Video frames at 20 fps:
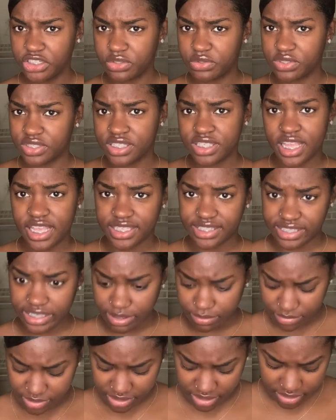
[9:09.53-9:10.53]
uses that
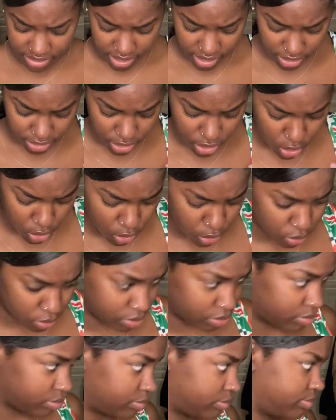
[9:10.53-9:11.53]
same synthetic gold.
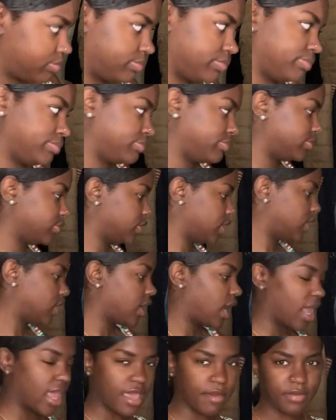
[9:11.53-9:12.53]

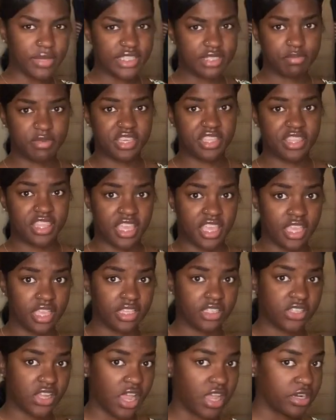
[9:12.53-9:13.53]
It must be a thing in
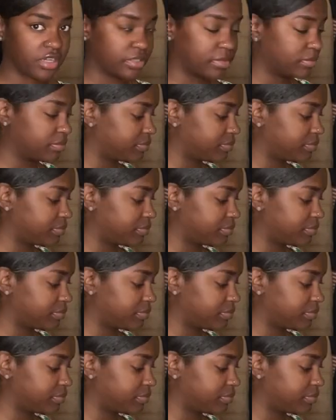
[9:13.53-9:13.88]
China.